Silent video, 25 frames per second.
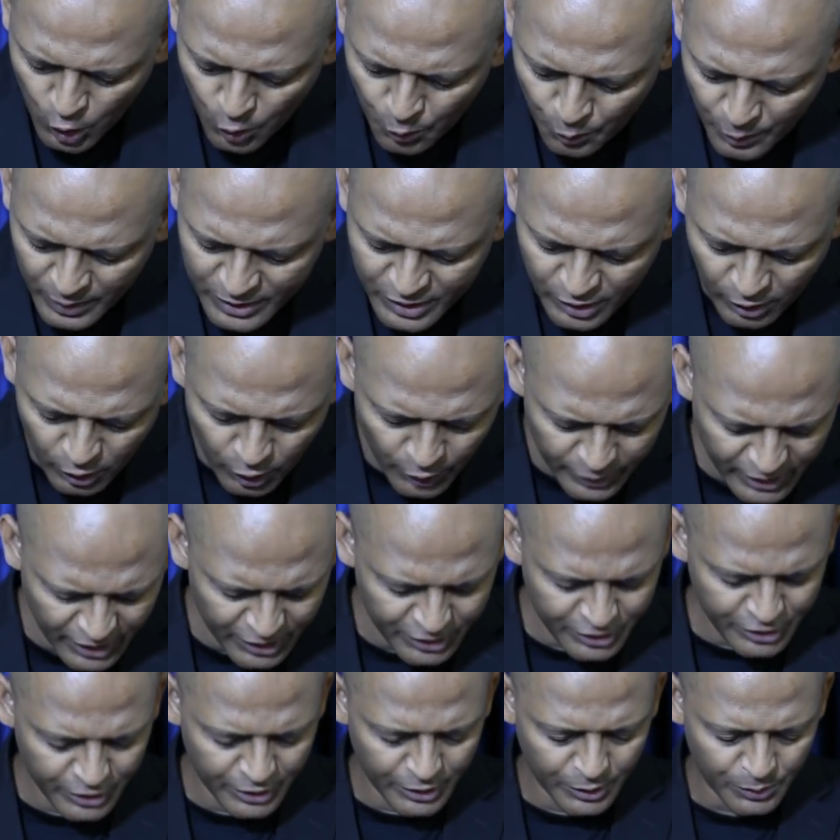we shall look
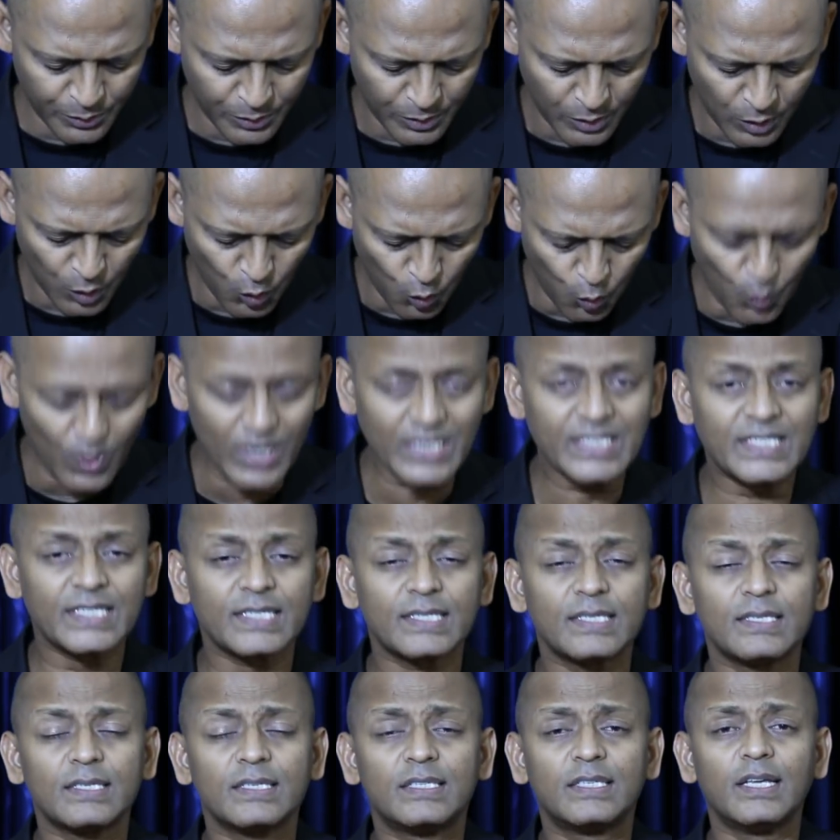into
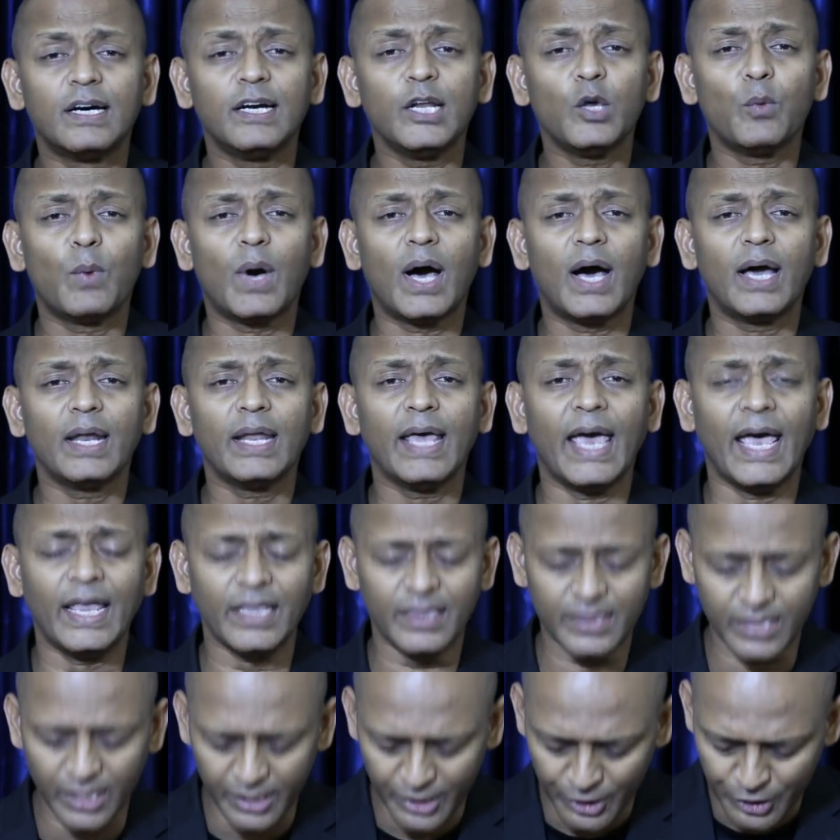verses 31
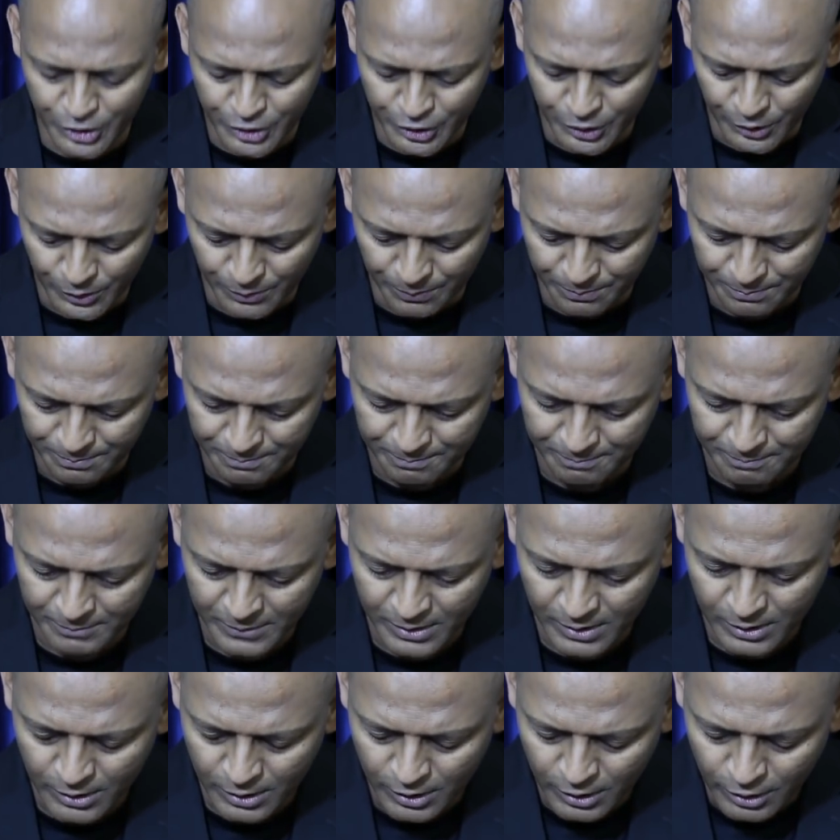and 32.
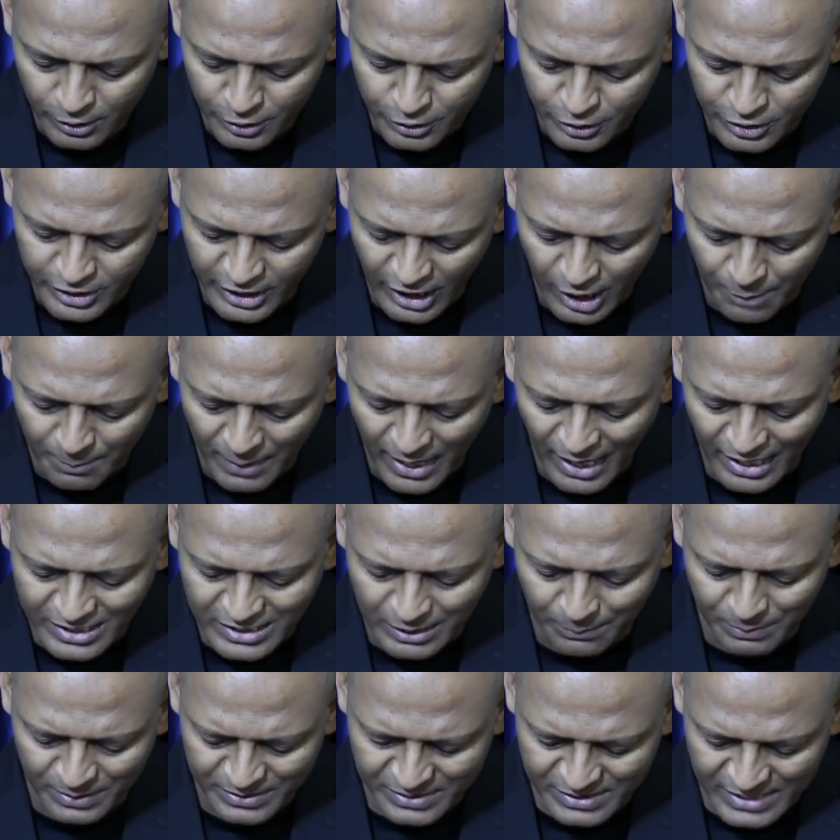Jeremiah
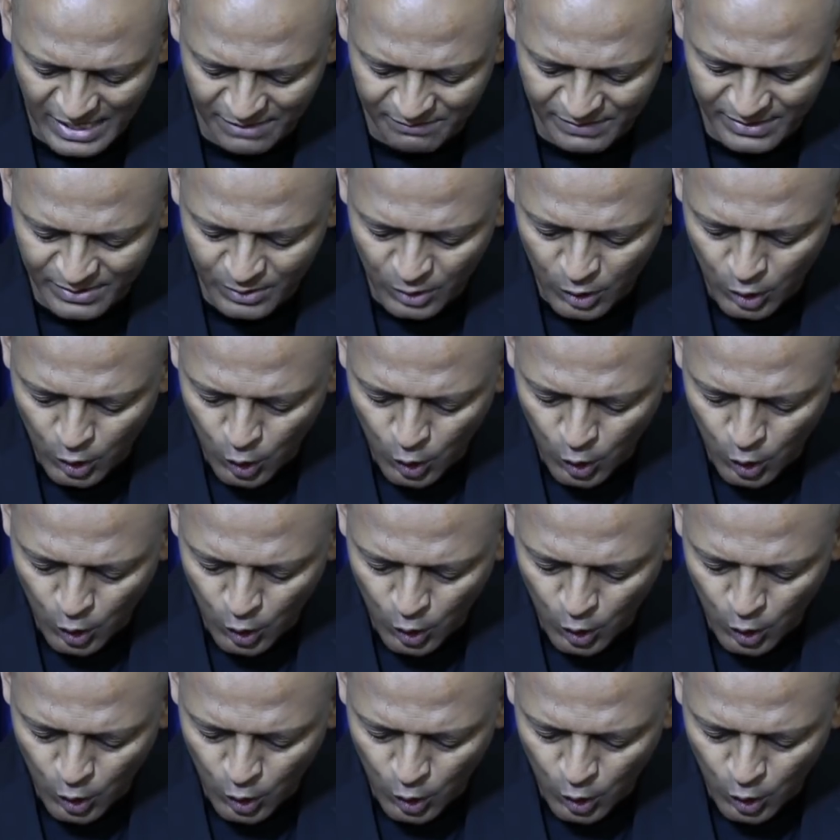chapter 7,